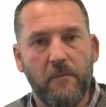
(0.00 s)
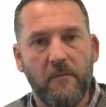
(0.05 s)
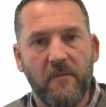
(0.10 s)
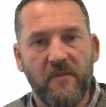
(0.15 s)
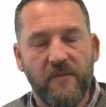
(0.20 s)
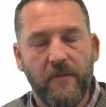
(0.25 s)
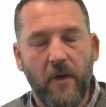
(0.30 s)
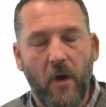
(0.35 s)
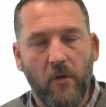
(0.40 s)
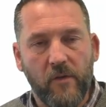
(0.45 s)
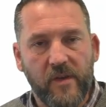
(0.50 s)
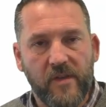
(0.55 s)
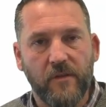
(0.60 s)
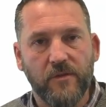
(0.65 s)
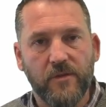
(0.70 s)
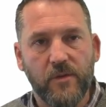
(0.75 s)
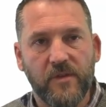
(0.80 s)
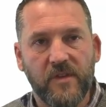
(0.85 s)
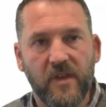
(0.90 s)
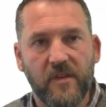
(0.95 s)

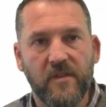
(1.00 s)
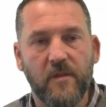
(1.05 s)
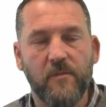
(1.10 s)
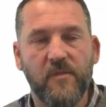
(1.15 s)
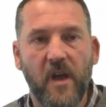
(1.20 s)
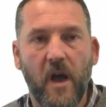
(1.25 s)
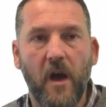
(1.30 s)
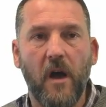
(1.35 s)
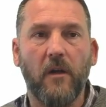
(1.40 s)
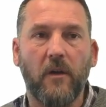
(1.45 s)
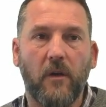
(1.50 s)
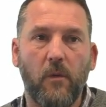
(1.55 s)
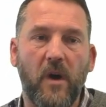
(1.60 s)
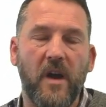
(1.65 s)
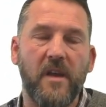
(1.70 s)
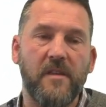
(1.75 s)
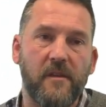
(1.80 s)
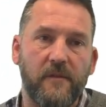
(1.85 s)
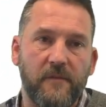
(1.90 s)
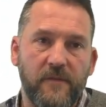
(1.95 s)
horizontal systems aren't quite
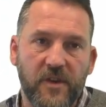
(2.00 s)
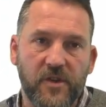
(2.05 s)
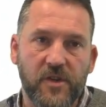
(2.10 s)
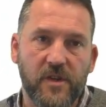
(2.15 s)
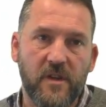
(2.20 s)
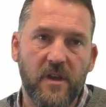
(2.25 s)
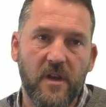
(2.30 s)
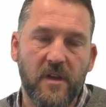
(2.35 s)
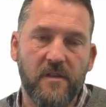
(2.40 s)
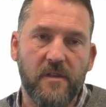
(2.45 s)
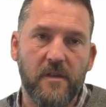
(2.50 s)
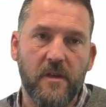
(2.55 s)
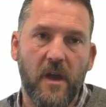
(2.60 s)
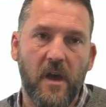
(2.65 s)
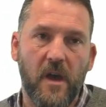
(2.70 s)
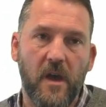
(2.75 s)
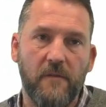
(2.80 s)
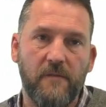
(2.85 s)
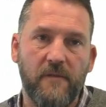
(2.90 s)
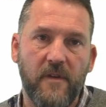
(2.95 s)
as efficient as
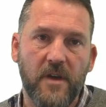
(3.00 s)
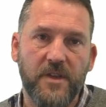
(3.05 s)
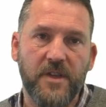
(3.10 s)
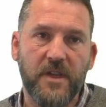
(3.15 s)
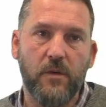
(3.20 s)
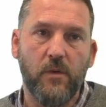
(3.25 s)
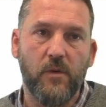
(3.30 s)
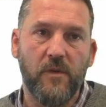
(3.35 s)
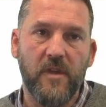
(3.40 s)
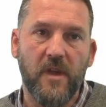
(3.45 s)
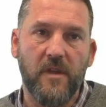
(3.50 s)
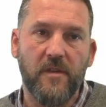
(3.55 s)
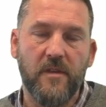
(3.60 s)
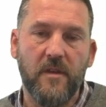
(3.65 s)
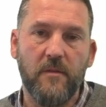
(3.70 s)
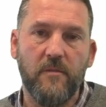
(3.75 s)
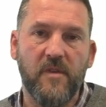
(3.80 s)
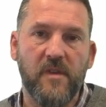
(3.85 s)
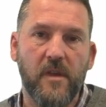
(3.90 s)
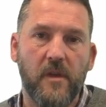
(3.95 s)
vertical
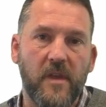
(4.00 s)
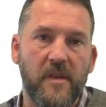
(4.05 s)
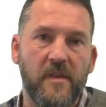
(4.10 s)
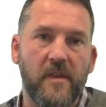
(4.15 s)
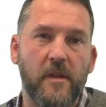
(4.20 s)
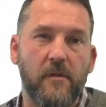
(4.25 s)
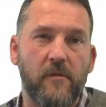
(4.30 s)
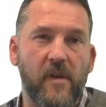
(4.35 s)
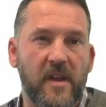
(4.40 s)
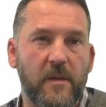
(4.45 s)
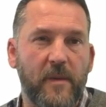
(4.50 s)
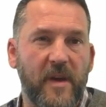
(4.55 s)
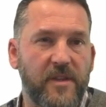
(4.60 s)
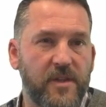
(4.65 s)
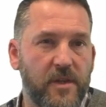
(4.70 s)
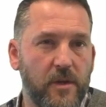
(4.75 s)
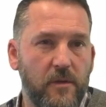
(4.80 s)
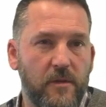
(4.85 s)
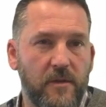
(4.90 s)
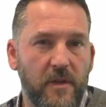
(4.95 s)
systems. So this is around about
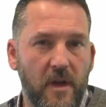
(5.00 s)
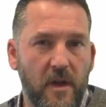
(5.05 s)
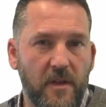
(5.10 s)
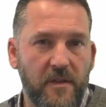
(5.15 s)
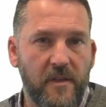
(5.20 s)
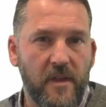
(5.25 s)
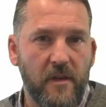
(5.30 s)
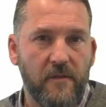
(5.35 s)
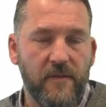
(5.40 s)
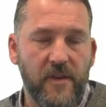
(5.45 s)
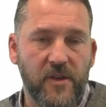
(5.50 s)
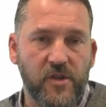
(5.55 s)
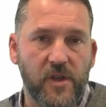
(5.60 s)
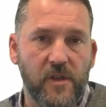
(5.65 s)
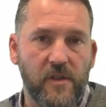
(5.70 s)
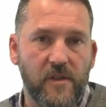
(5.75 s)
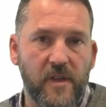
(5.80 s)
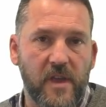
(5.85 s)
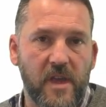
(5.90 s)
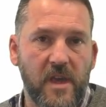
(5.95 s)
2/3 the
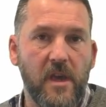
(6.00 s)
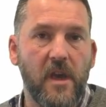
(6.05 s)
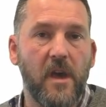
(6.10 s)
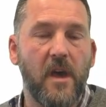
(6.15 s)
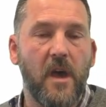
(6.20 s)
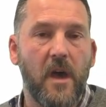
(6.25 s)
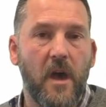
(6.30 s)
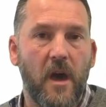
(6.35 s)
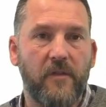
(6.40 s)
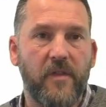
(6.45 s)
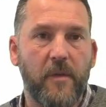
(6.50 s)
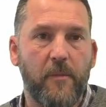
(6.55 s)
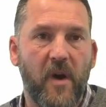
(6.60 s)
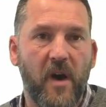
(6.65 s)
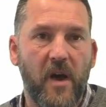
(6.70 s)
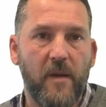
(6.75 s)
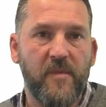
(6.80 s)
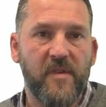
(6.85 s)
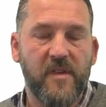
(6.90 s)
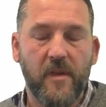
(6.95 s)
efficiency of the
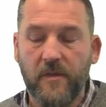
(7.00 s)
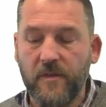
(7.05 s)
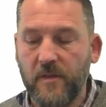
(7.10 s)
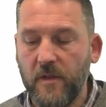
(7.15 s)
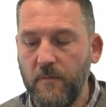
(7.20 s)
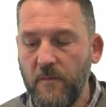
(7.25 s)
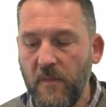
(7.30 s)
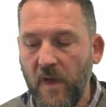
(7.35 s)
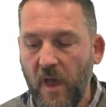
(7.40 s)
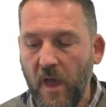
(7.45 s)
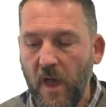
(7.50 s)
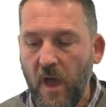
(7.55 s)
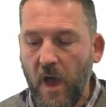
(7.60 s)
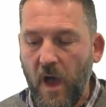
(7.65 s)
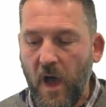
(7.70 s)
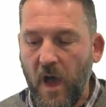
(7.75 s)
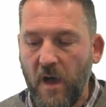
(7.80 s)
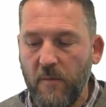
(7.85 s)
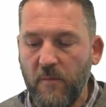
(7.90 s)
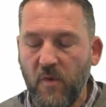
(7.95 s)
pipe system,
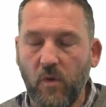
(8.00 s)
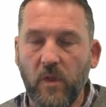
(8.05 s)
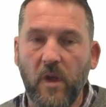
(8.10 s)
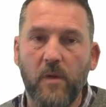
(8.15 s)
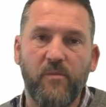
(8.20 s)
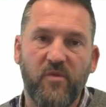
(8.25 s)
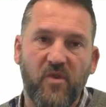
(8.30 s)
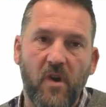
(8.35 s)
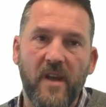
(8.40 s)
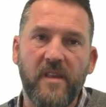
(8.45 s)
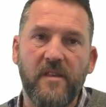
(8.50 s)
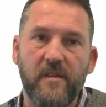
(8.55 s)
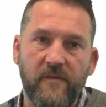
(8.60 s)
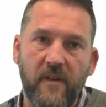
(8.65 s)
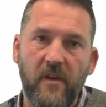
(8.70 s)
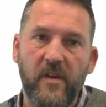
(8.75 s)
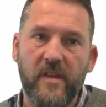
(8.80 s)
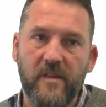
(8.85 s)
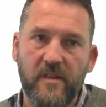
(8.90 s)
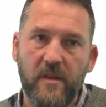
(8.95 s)
although priced
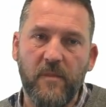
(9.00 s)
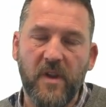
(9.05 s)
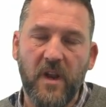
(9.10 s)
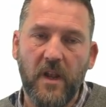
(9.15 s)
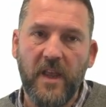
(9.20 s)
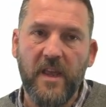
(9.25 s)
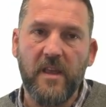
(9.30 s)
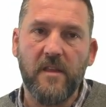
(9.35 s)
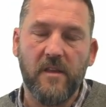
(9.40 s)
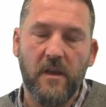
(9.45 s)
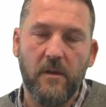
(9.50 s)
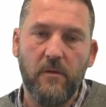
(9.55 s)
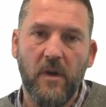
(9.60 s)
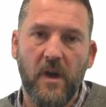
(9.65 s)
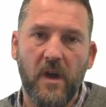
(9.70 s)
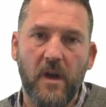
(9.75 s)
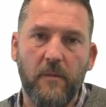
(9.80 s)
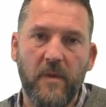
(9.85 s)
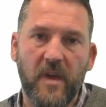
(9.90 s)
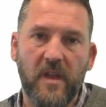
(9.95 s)
very similarly. So
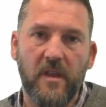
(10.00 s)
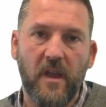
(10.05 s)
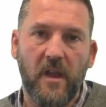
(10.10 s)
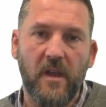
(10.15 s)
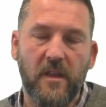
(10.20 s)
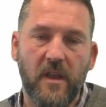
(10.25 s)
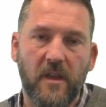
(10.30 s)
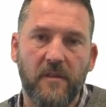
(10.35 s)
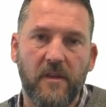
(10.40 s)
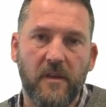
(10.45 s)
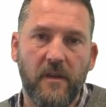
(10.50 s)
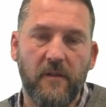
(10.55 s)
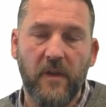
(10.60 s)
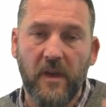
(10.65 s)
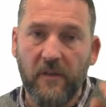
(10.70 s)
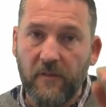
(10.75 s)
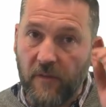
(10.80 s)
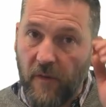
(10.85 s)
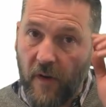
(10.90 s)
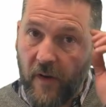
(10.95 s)
it's
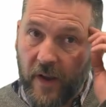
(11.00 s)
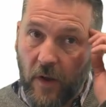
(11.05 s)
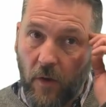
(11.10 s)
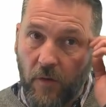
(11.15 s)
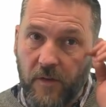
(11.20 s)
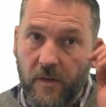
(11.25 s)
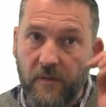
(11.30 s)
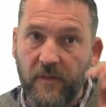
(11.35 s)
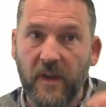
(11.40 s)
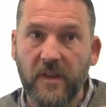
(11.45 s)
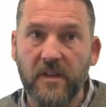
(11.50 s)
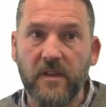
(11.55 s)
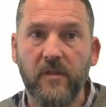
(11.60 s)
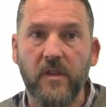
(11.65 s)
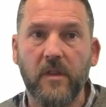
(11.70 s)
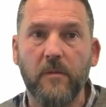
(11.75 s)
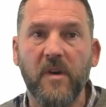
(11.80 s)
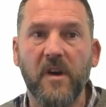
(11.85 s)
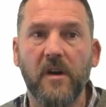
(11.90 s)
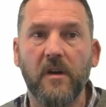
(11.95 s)
very cost effective in
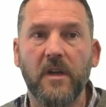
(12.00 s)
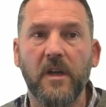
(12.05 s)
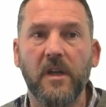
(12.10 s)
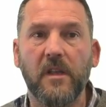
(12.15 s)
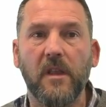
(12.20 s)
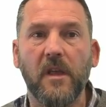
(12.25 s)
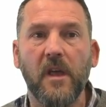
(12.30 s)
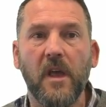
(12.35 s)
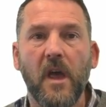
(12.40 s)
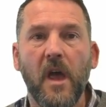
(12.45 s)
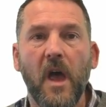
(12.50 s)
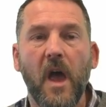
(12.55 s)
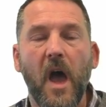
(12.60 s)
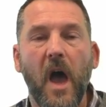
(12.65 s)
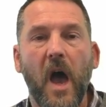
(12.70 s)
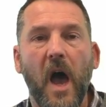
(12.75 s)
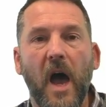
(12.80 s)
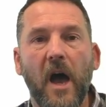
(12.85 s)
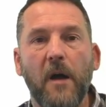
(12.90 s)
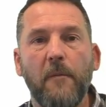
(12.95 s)
the market,
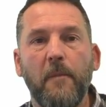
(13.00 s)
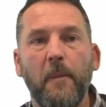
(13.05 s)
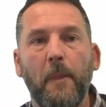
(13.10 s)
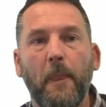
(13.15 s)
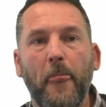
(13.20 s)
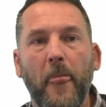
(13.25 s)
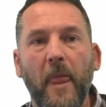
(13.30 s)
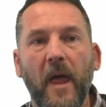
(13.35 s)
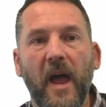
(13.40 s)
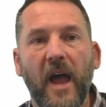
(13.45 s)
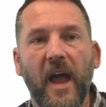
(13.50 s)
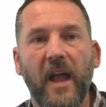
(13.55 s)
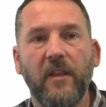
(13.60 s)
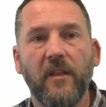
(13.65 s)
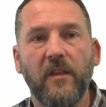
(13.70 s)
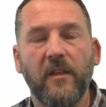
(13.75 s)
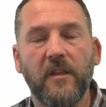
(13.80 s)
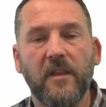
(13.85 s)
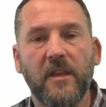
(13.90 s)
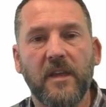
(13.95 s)

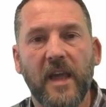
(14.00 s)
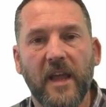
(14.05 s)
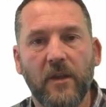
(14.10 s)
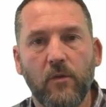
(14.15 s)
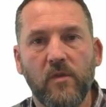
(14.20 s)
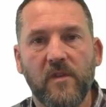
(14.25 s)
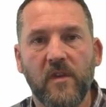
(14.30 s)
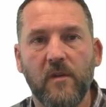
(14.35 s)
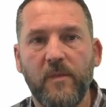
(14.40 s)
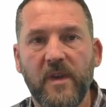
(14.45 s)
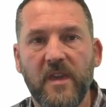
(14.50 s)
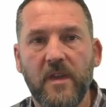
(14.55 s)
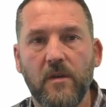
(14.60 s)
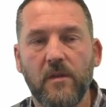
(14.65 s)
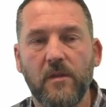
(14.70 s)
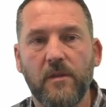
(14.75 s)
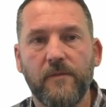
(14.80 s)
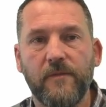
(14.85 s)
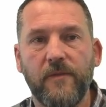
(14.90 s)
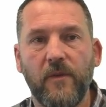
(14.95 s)
and can also be
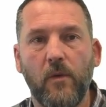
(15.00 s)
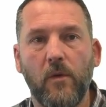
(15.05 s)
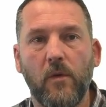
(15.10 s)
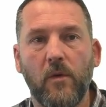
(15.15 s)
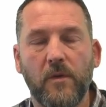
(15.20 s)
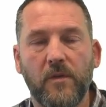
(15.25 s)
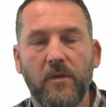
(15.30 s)
used for